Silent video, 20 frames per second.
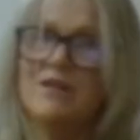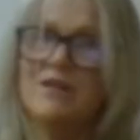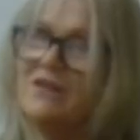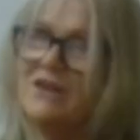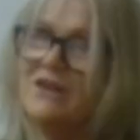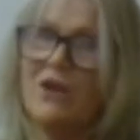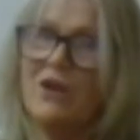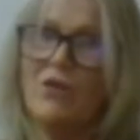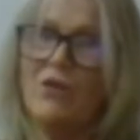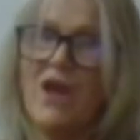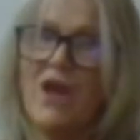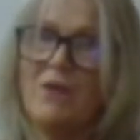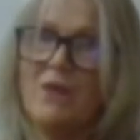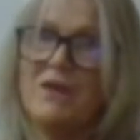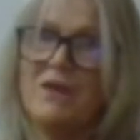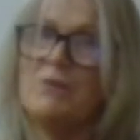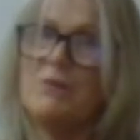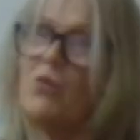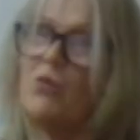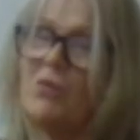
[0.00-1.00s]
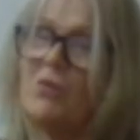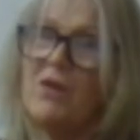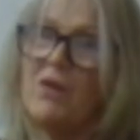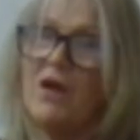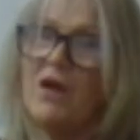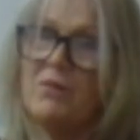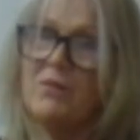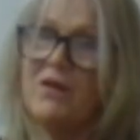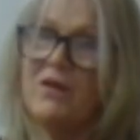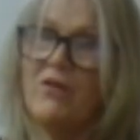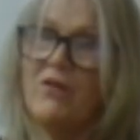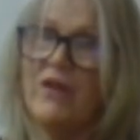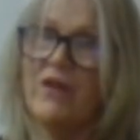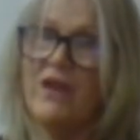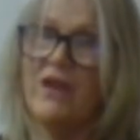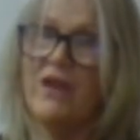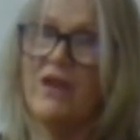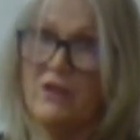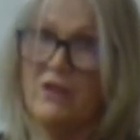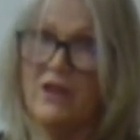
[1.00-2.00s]
you know, people
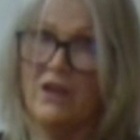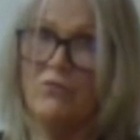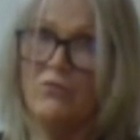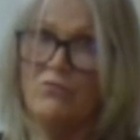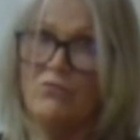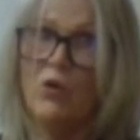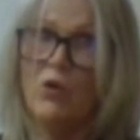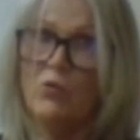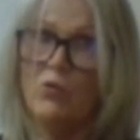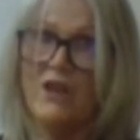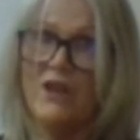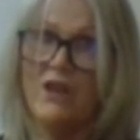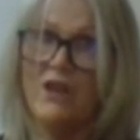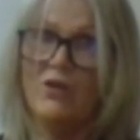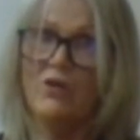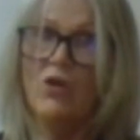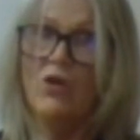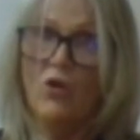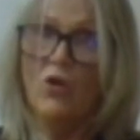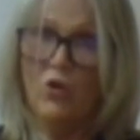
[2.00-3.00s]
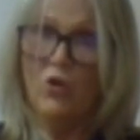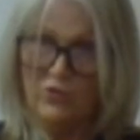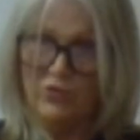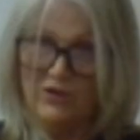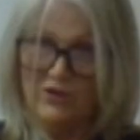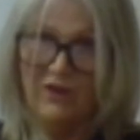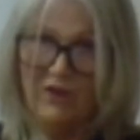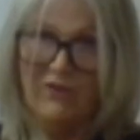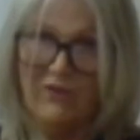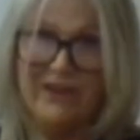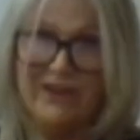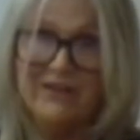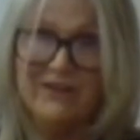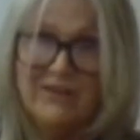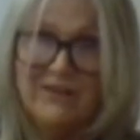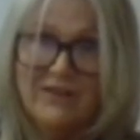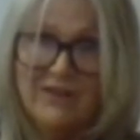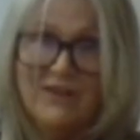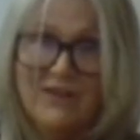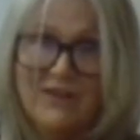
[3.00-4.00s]
applying, uh, enrolling online.
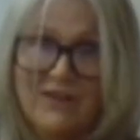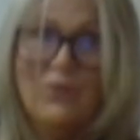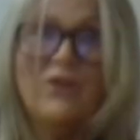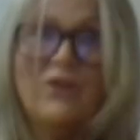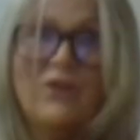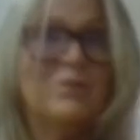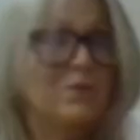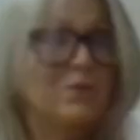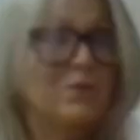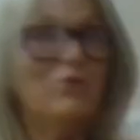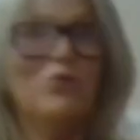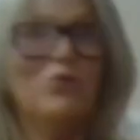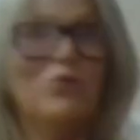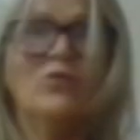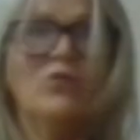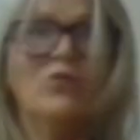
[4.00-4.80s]
Whereas before